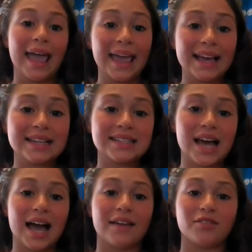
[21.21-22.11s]
And
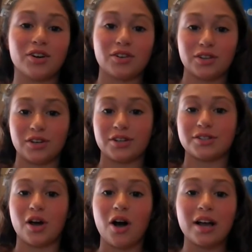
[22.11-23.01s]
I've
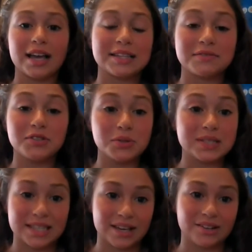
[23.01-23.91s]
learned all kinds of new
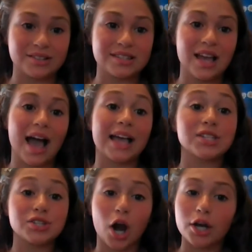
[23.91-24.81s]
skills. I
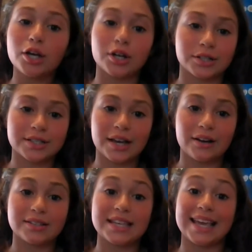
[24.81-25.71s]
started Girl
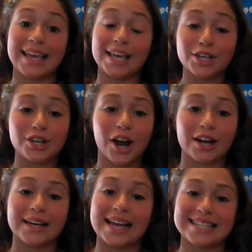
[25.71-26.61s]
Scouts in
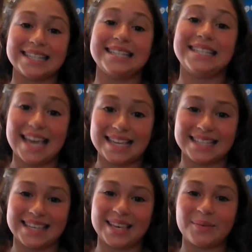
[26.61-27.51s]
kindergarten as a
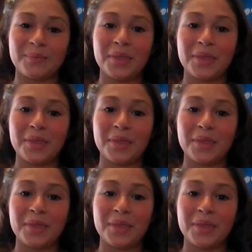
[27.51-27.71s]
daisy,